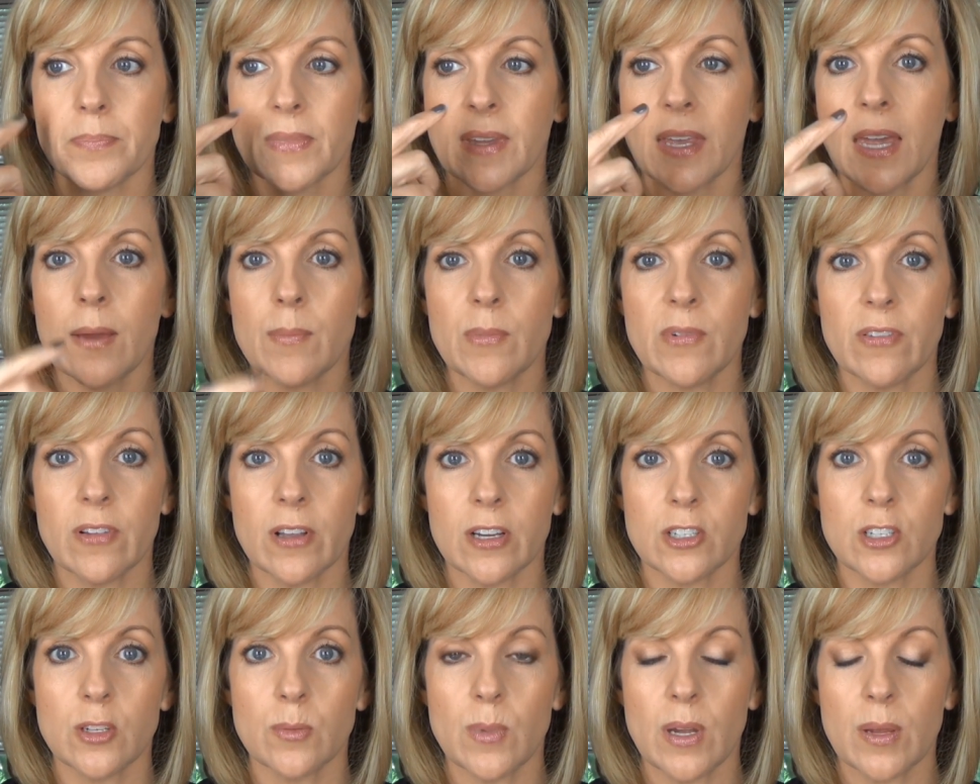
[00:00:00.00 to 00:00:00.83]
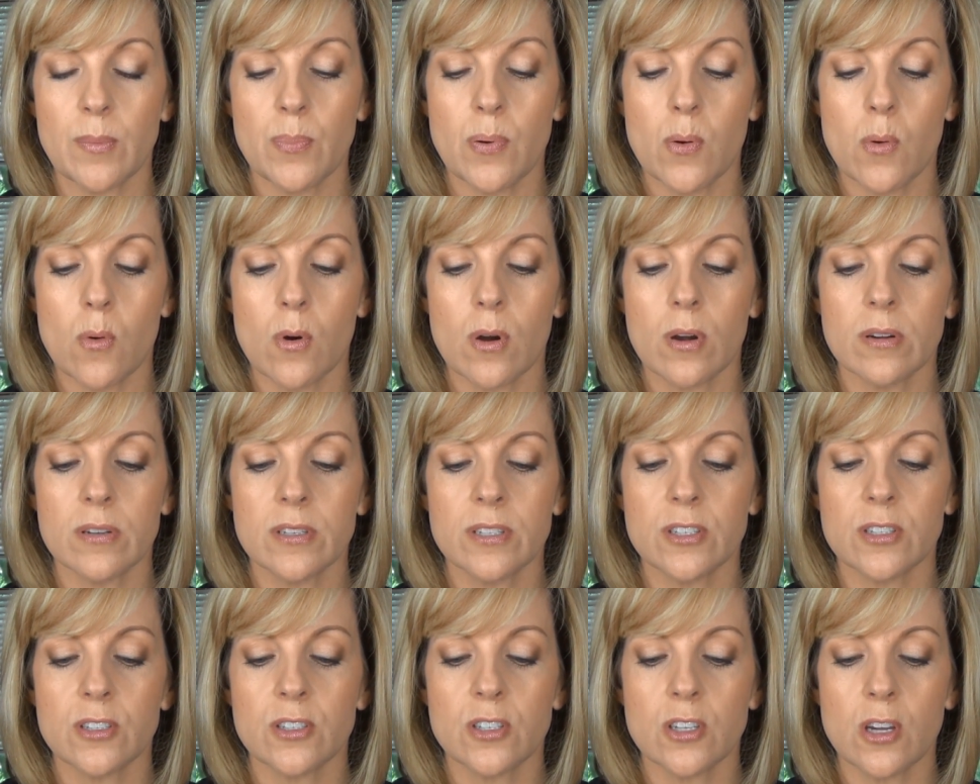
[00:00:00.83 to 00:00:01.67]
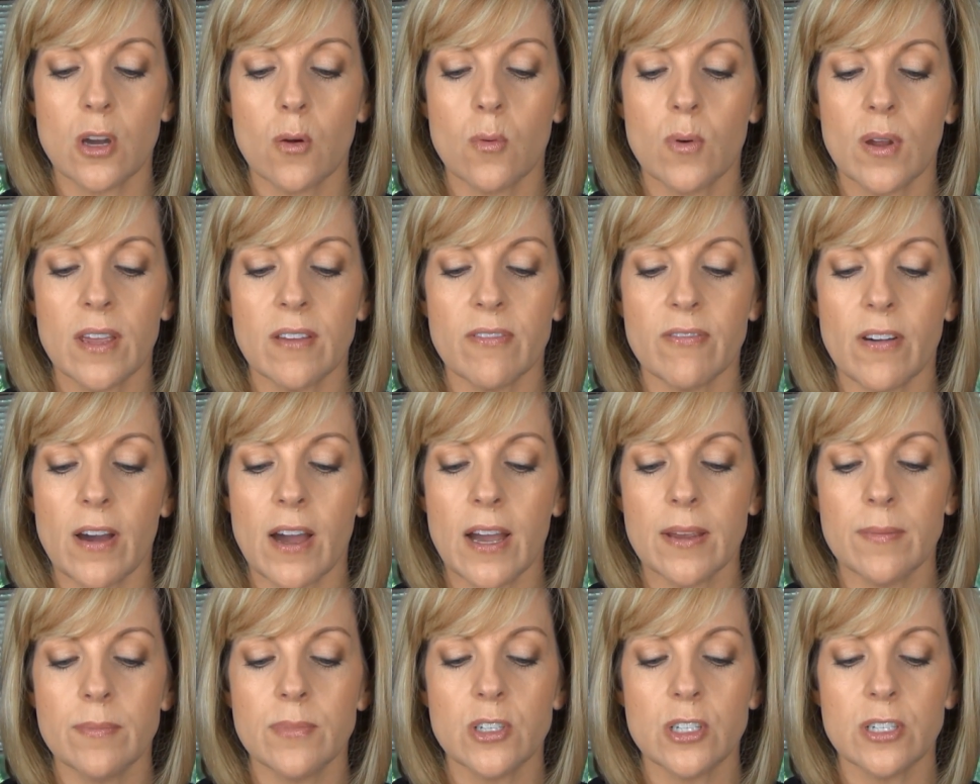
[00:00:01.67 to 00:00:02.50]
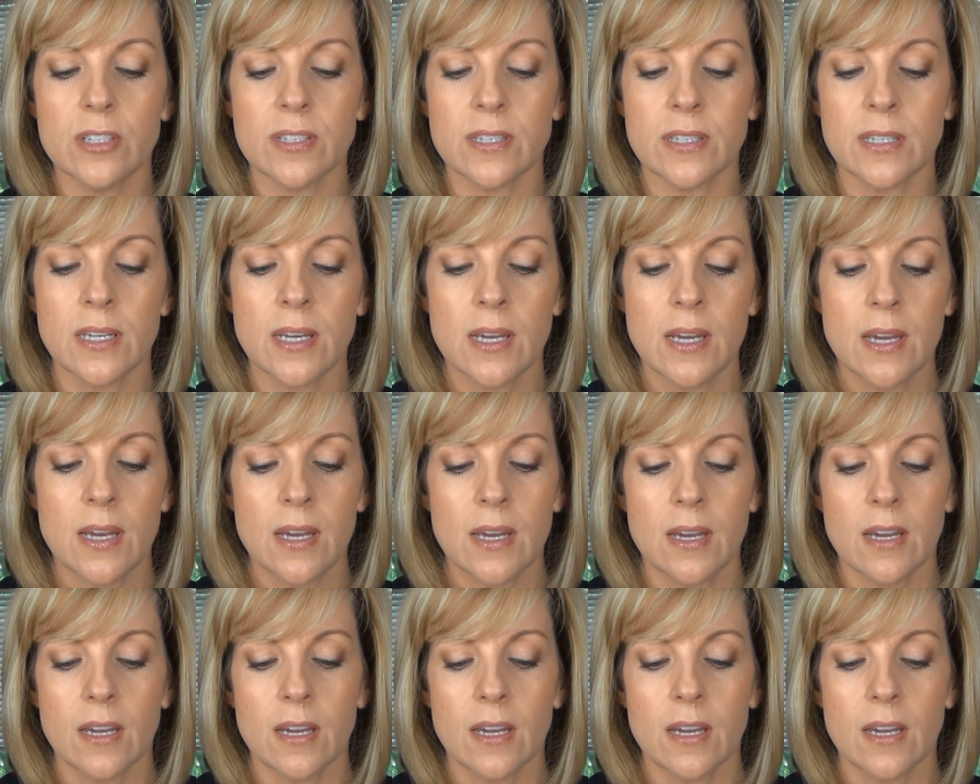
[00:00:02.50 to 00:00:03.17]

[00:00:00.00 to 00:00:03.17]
camouflaging my pores. So if I'm just